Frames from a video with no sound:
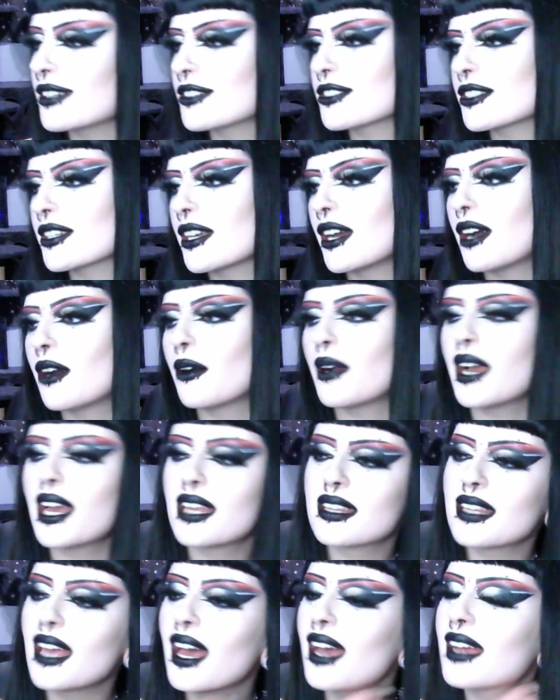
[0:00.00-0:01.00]
ago,
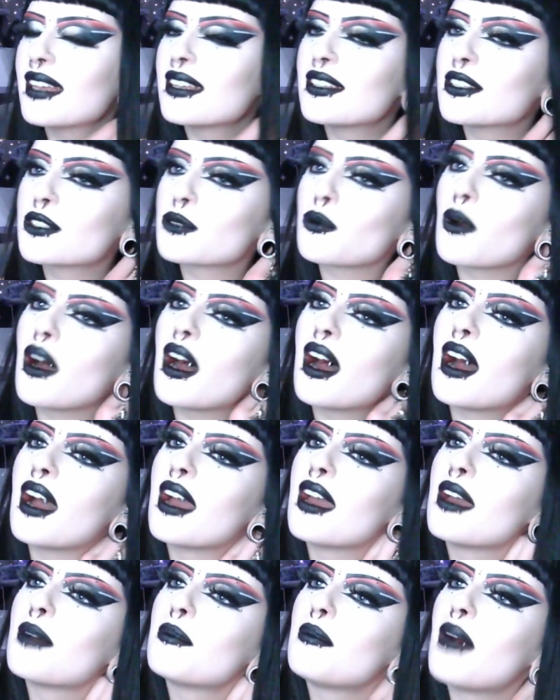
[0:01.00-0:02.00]
and that is
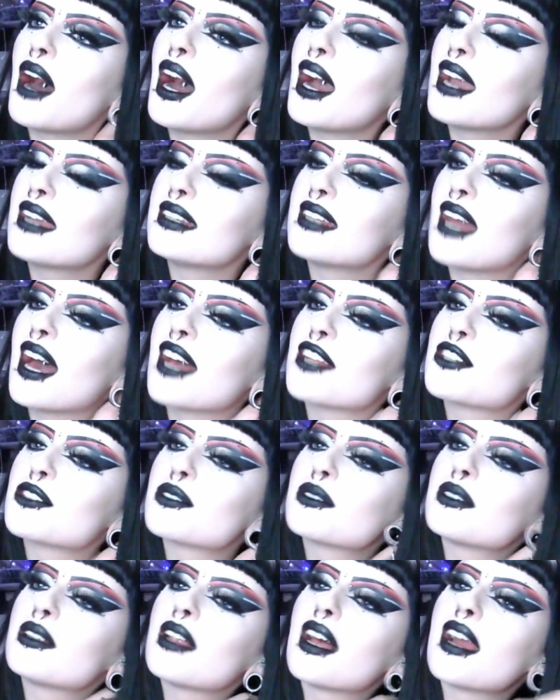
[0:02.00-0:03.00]
why my
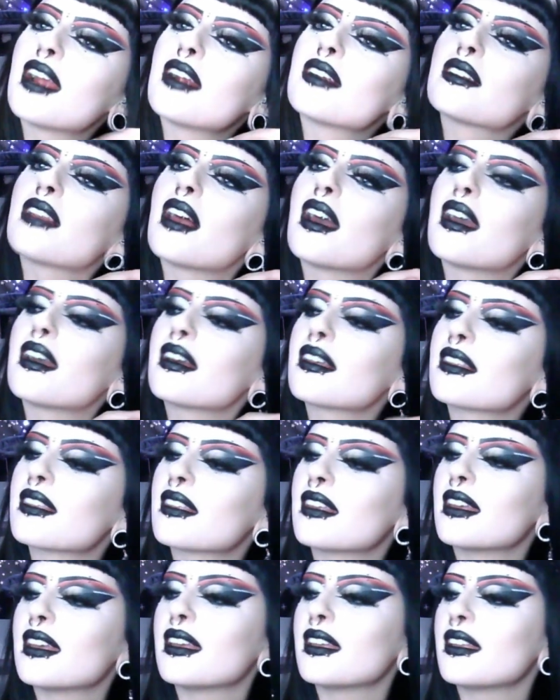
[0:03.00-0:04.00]
natural hair length
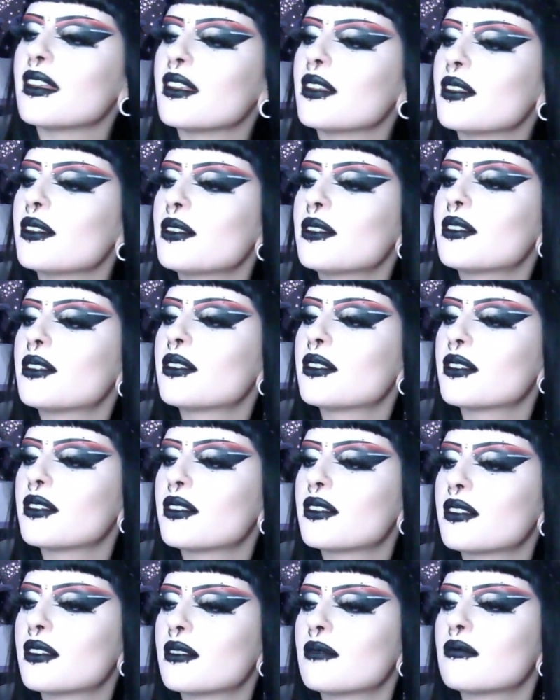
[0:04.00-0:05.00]

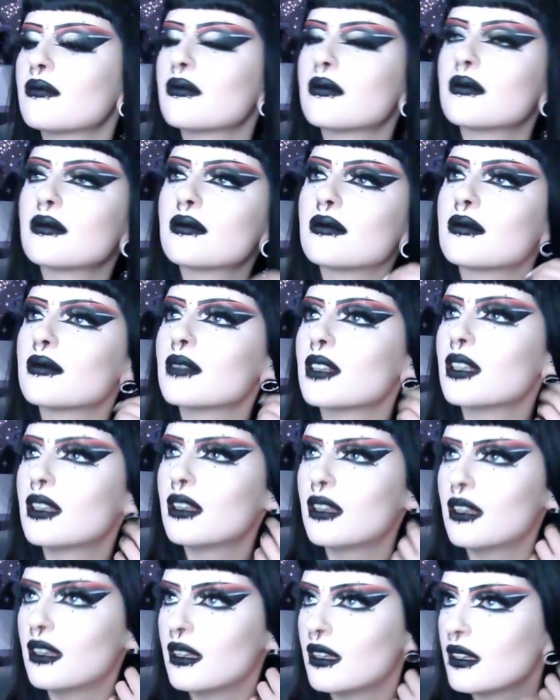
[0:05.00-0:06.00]
is...
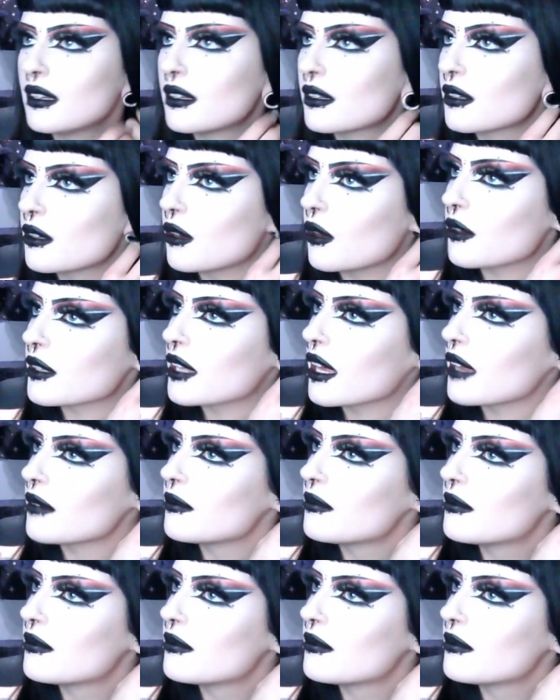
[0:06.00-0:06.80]
Hold on.